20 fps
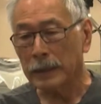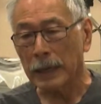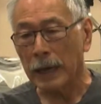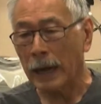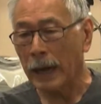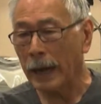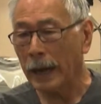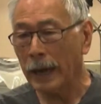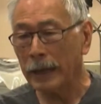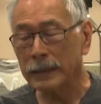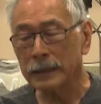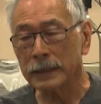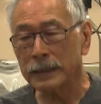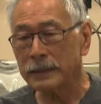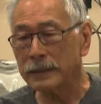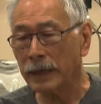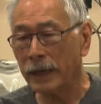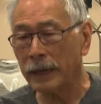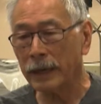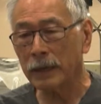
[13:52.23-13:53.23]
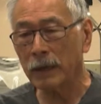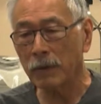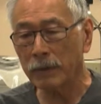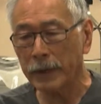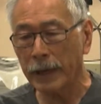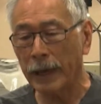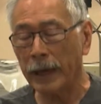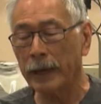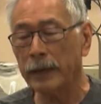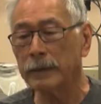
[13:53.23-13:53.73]
I had decided,
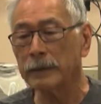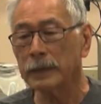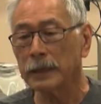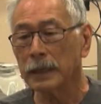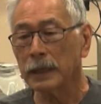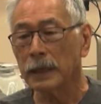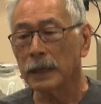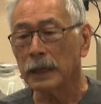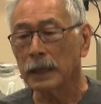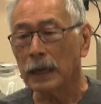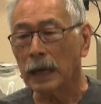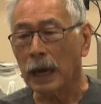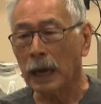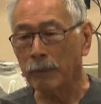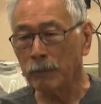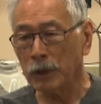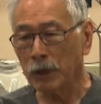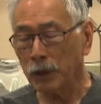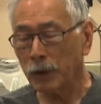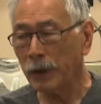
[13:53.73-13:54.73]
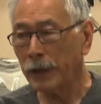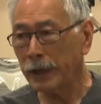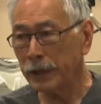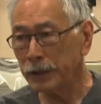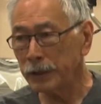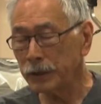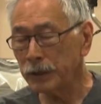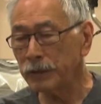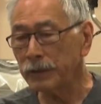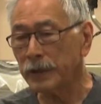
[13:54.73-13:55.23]
okay, I'm going to go ahead
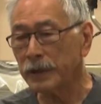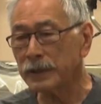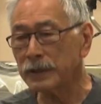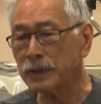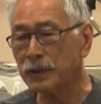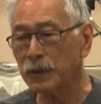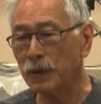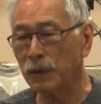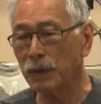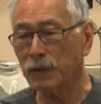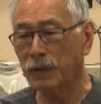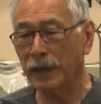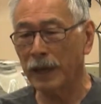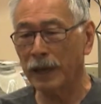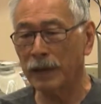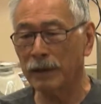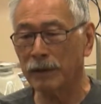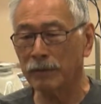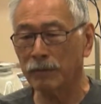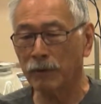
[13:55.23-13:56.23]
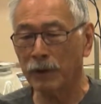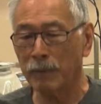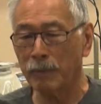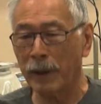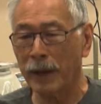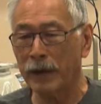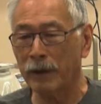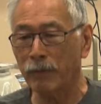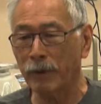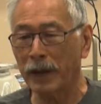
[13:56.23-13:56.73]
and do this. So then we
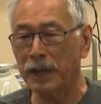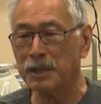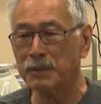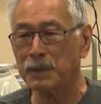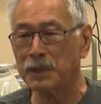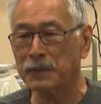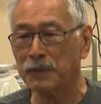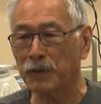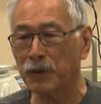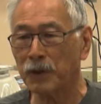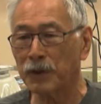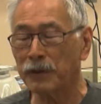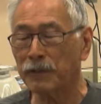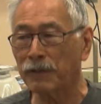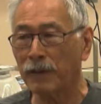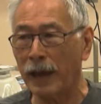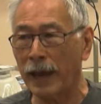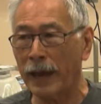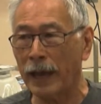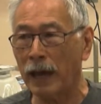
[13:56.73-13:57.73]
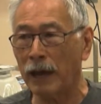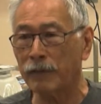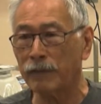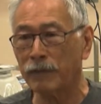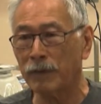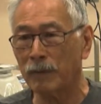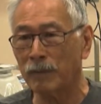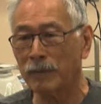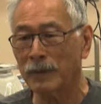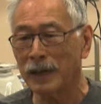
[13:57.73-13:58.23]
made arrangements for her to fly out
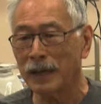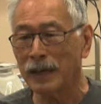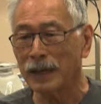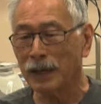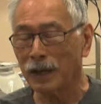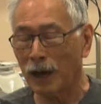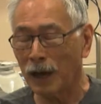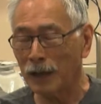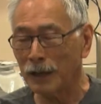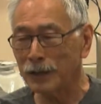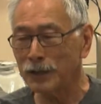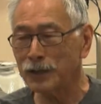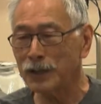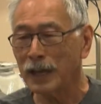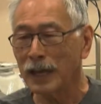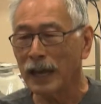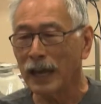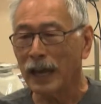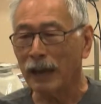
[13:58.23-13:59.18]
from college.